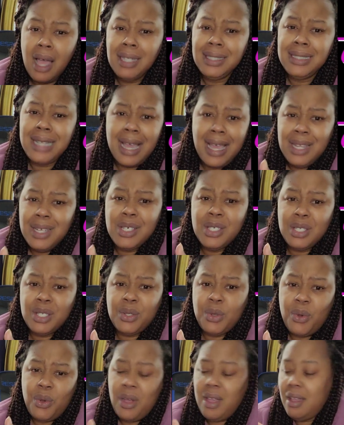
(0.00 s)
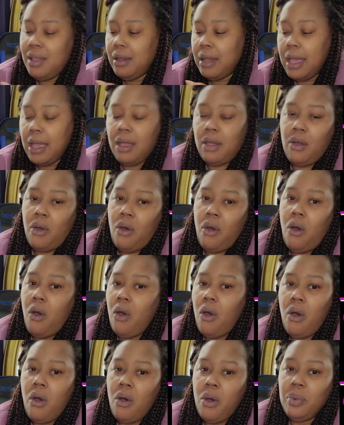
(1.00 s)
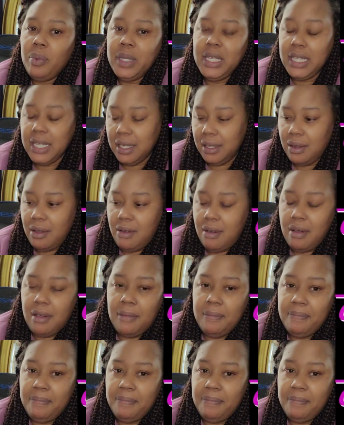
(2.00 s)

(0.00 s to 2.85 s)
dinosaur, like, all weekend long.